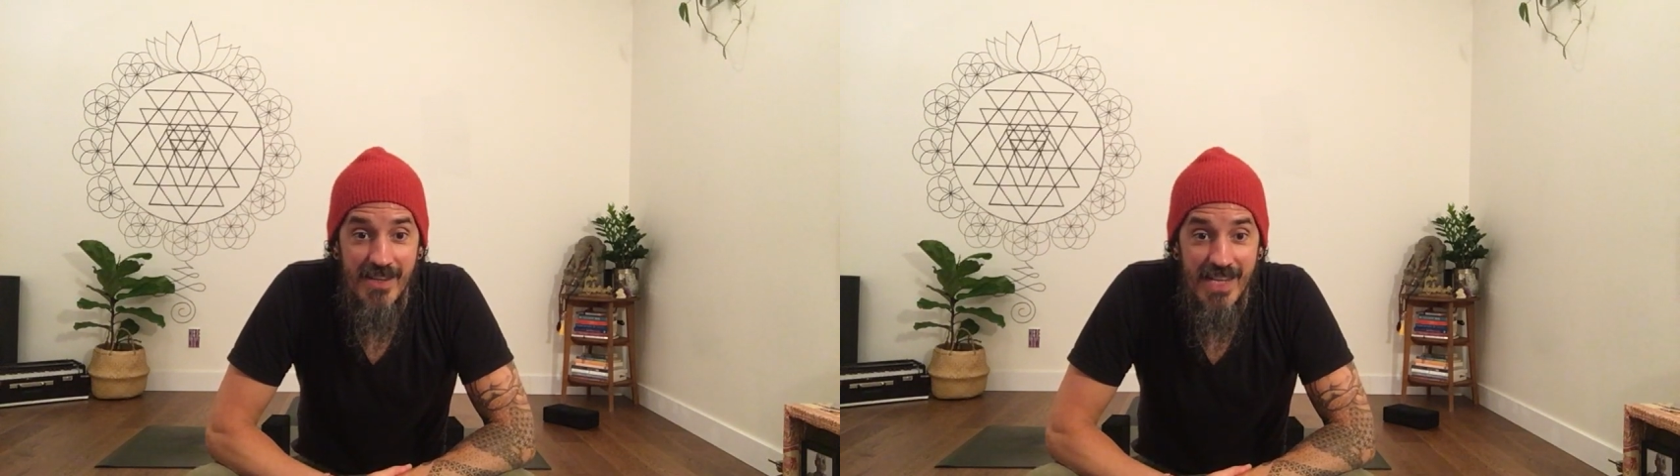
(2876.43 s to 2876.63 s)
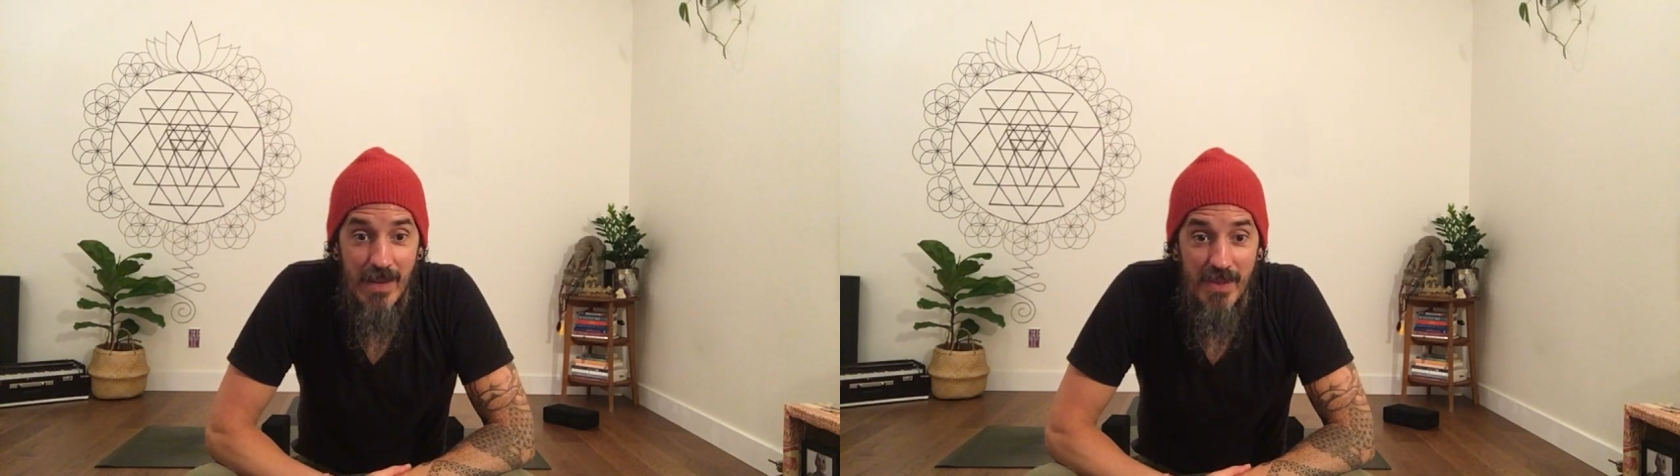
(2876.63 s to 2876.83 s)

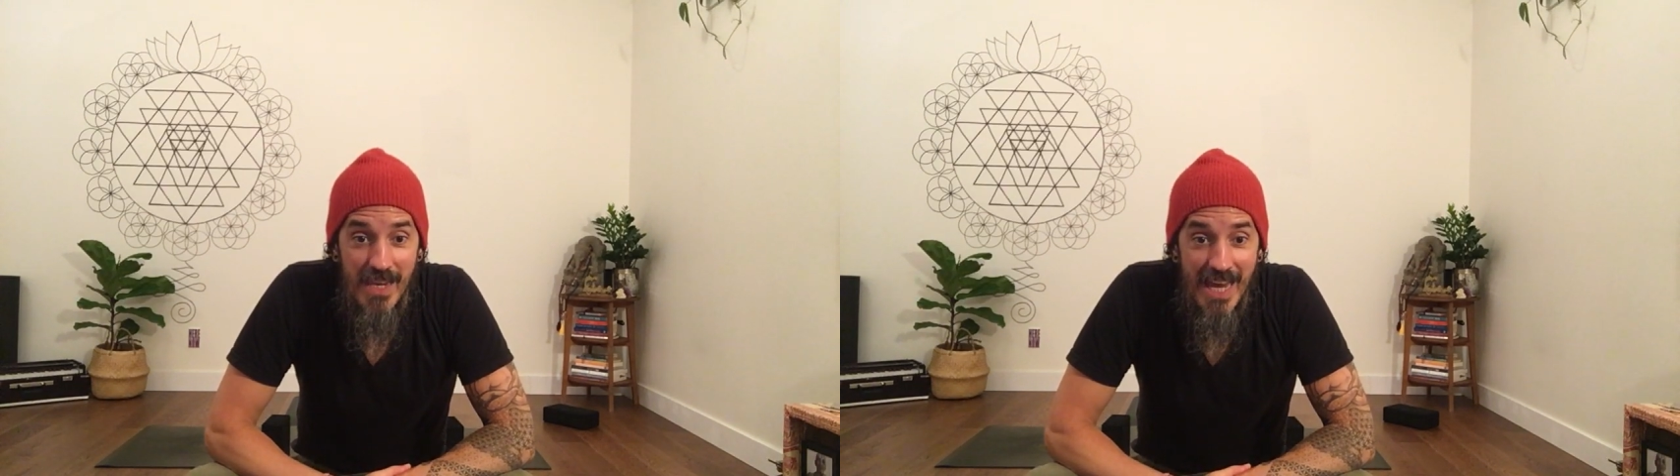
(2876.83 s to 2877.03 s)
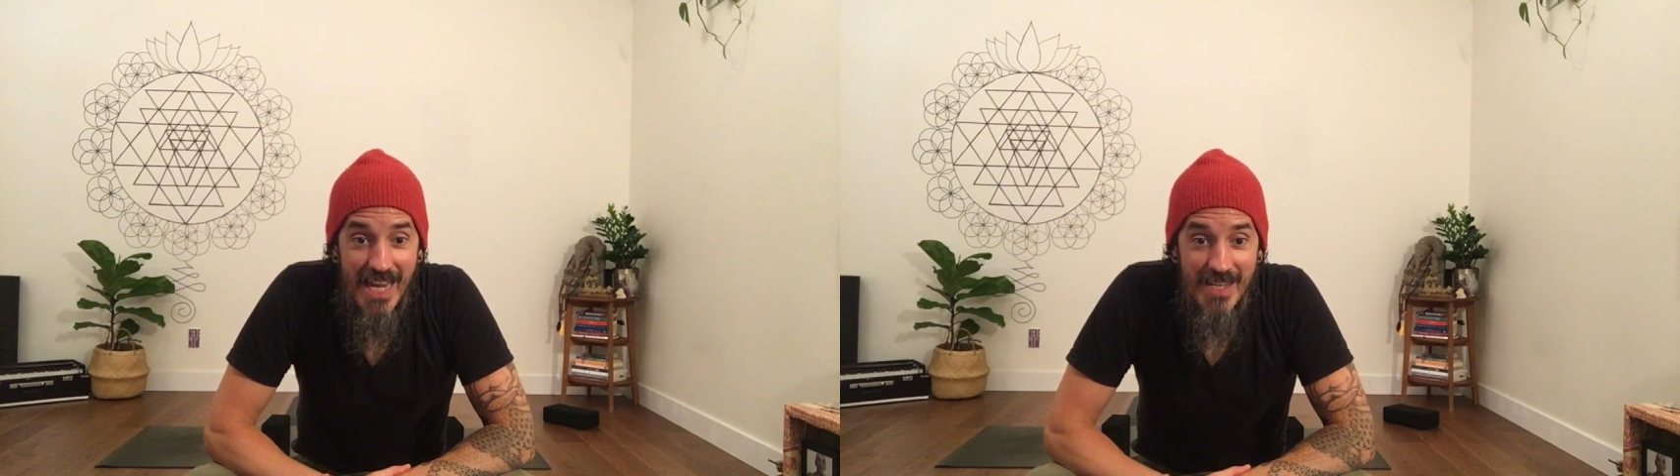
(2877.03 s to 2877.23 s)
Keep the
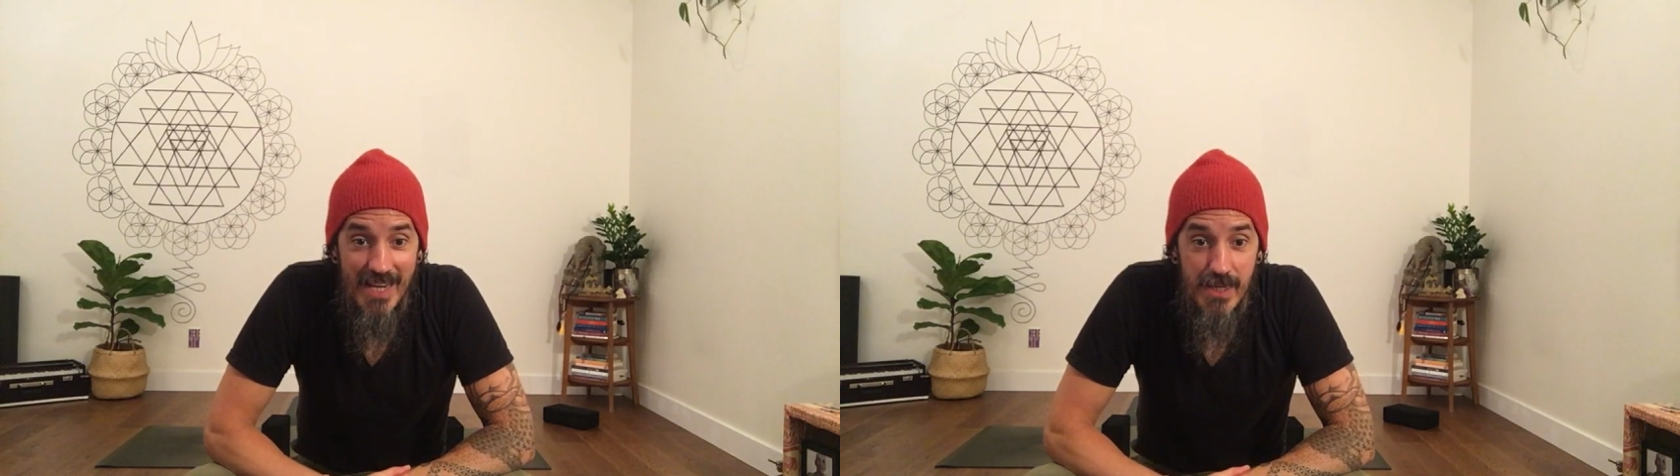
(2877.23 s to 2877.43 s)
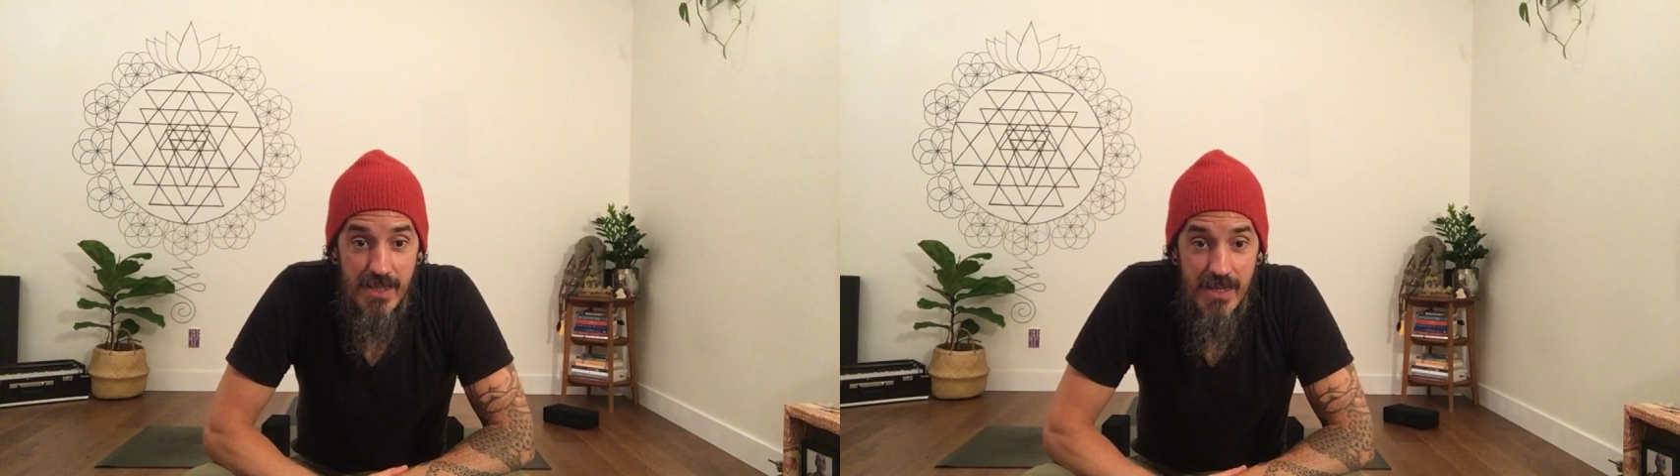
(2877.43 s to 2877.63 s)
leg, I
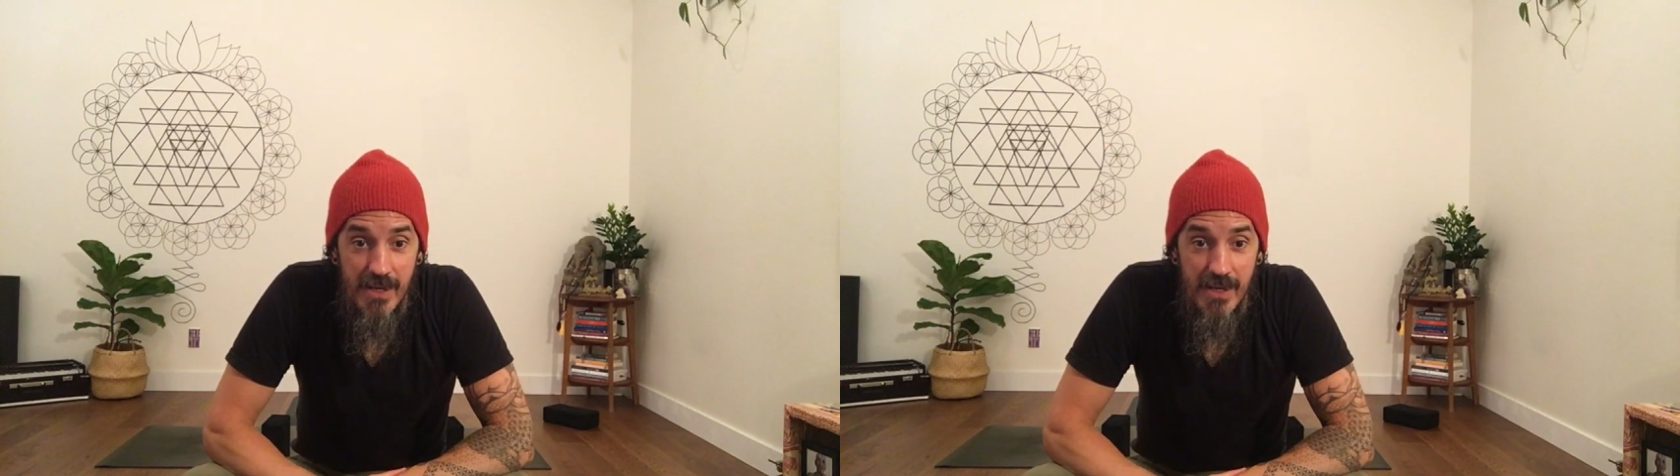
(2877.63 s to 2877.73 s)
can see your